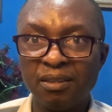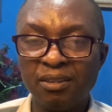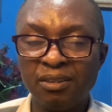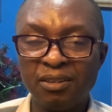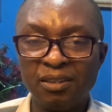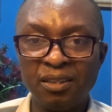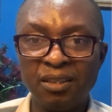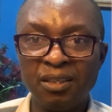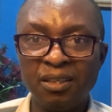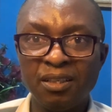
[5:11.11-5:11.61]
You
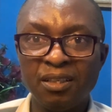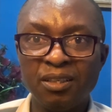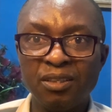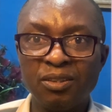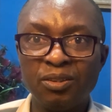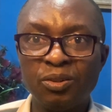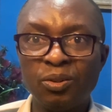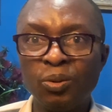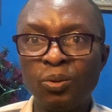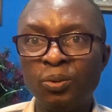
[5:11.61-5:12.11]
see,
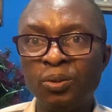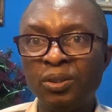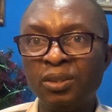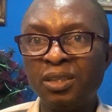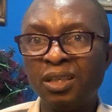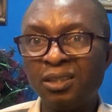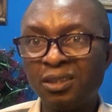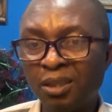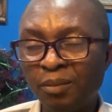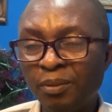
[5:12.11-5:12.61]
so it's
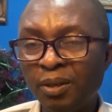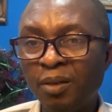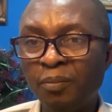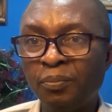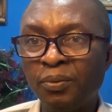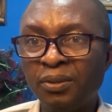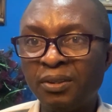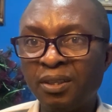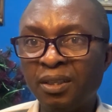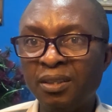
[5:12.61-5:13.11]
extremely
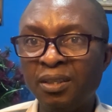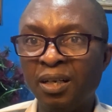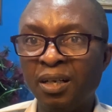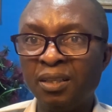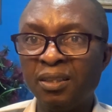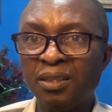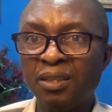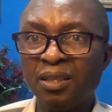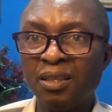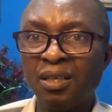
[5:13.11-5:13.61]
important
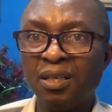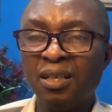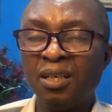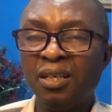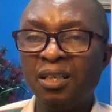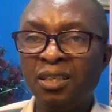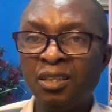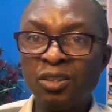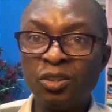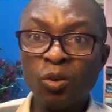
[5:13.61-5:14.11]
that
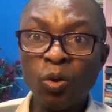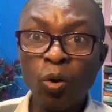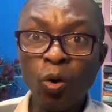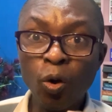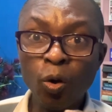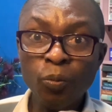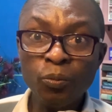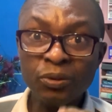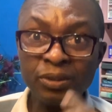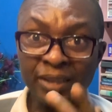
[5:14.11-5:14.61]
his
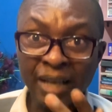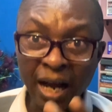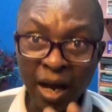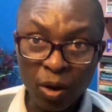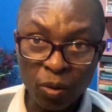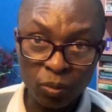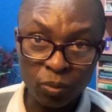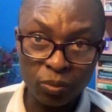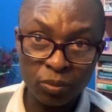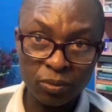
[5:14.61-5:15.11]

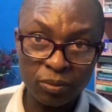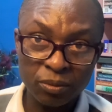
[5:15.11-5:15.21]
hometown,